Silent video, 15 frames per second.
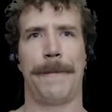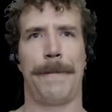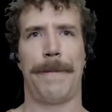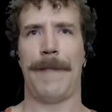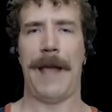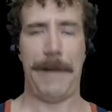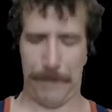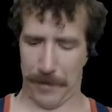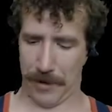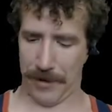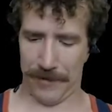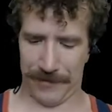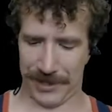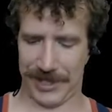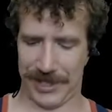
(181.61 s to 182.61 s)
I'm part
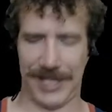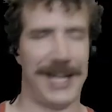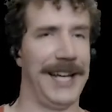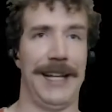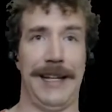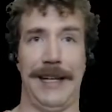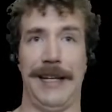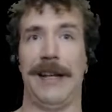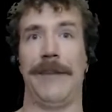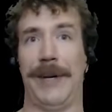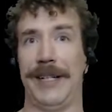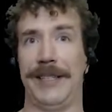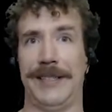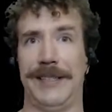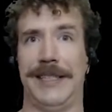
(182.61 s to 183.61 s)
of society, and
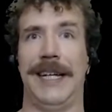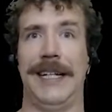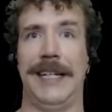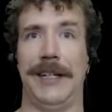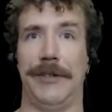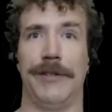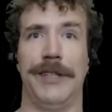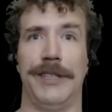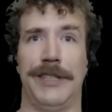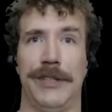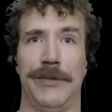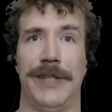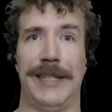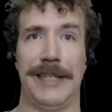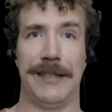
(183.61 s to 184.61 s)
my society agrees that
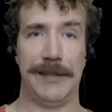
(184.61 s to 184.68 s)
we